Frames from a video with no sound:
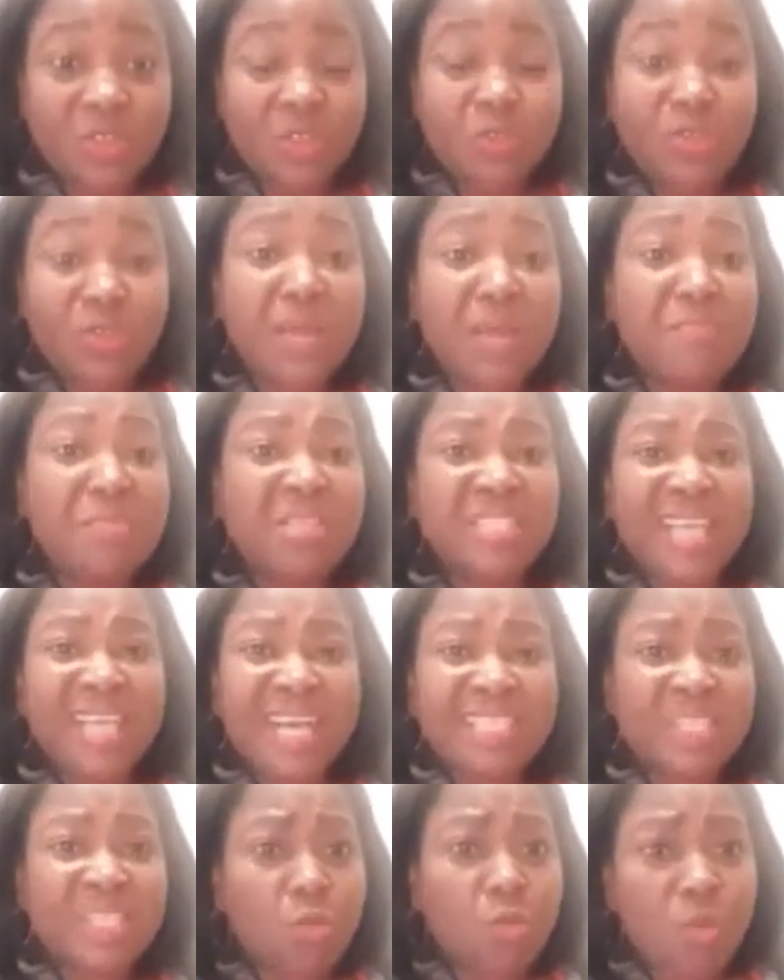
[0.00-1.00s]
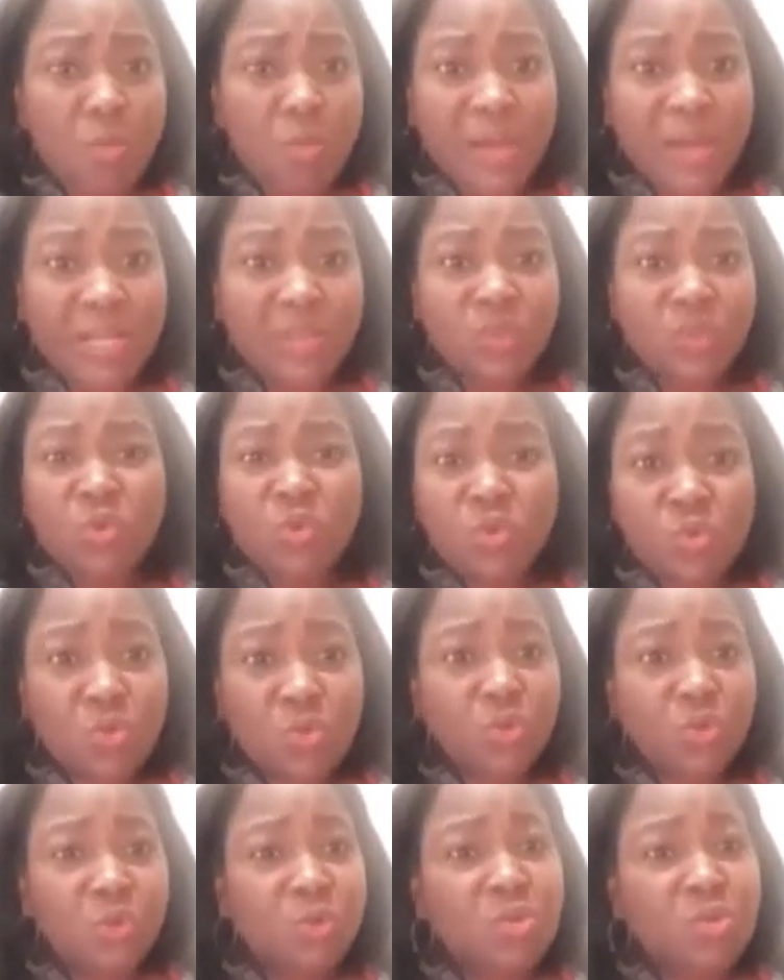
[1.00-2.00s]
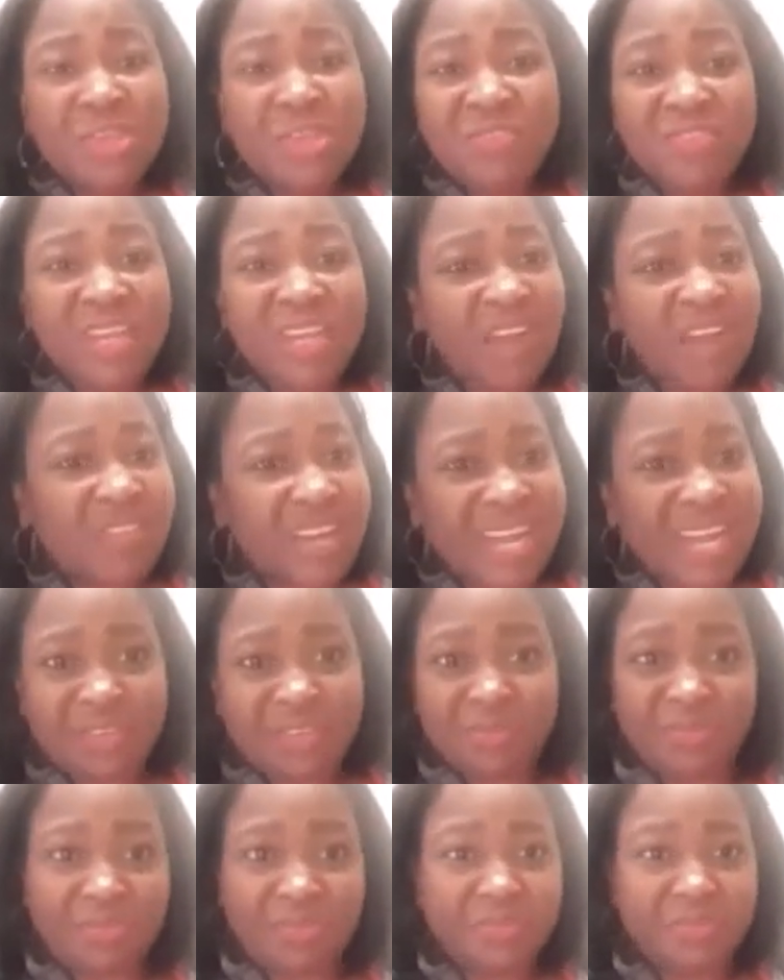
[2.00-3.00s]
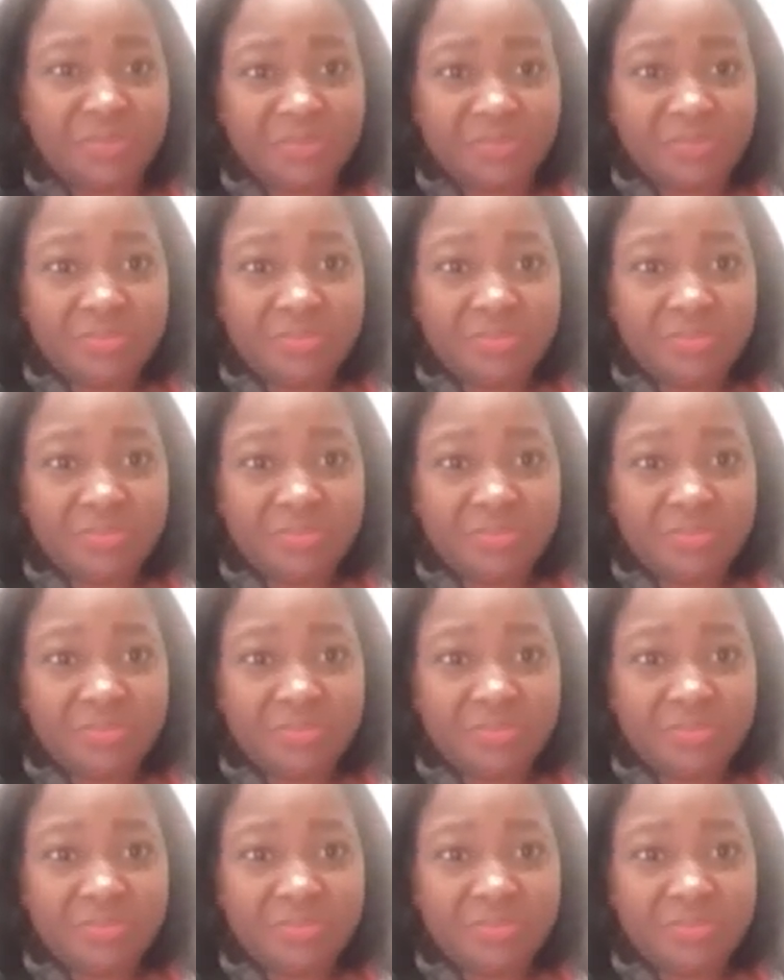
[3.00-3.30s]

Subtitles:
So that means that as a woman, you won't even have a life.